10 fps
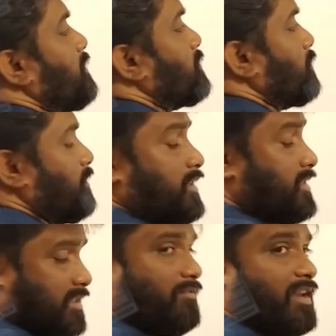So this
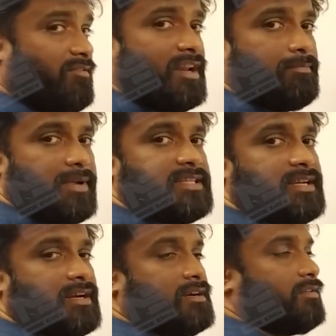is a very, very
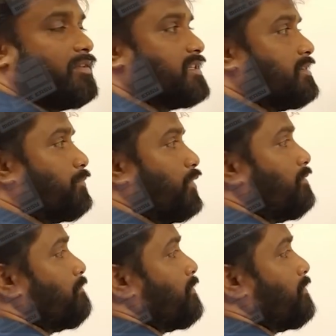basic and very simple.